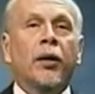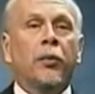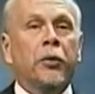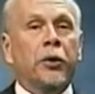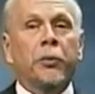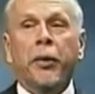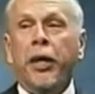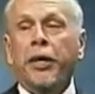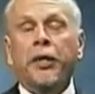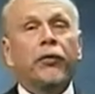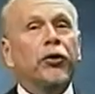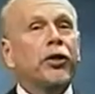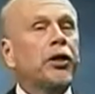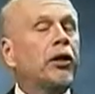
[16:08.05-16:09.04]
Which means if
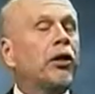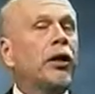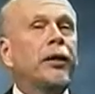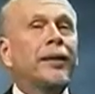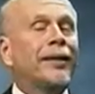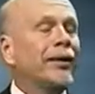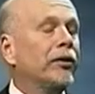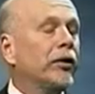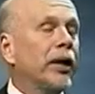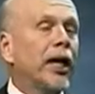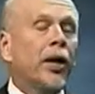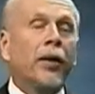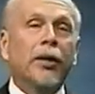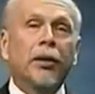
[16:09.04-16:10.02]
you're still
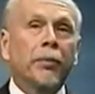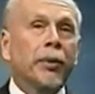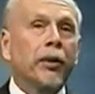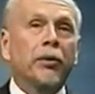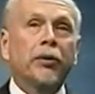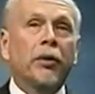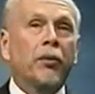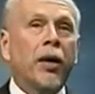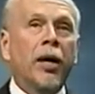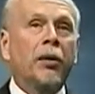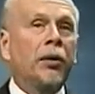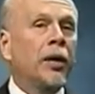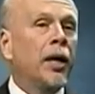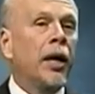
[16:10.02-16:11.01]
carrying some guilt
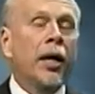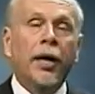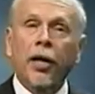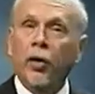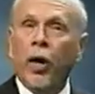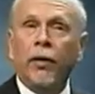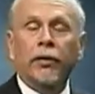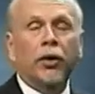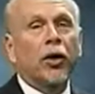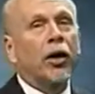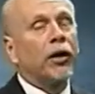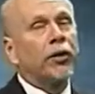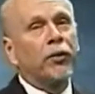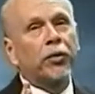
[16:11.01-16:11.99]
around, you haven't
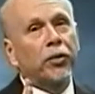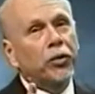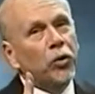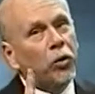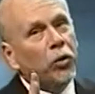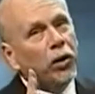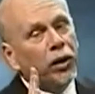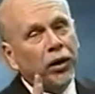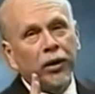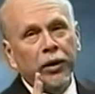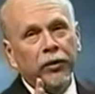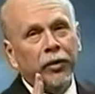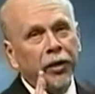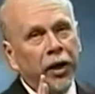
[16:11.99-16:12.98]
gone through the door
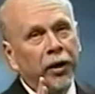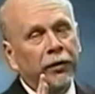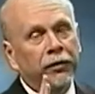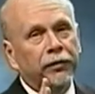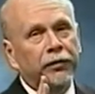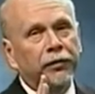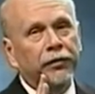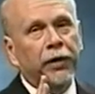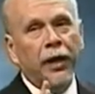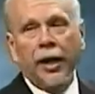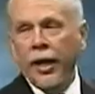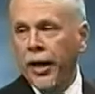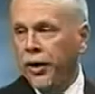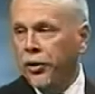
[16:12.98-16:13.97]
clear enough.
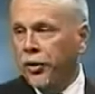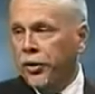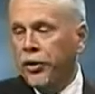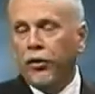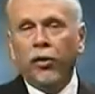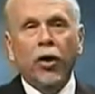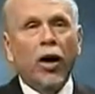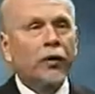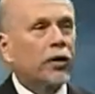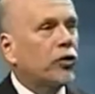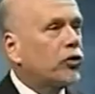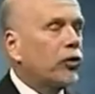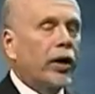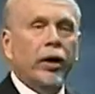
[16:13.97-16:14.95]
You're still gone the
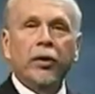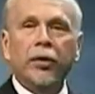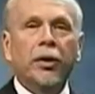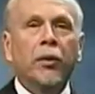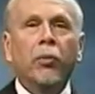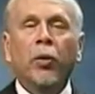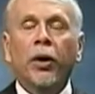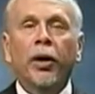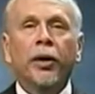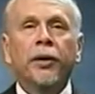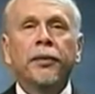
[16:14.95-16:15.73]
trail somewhere.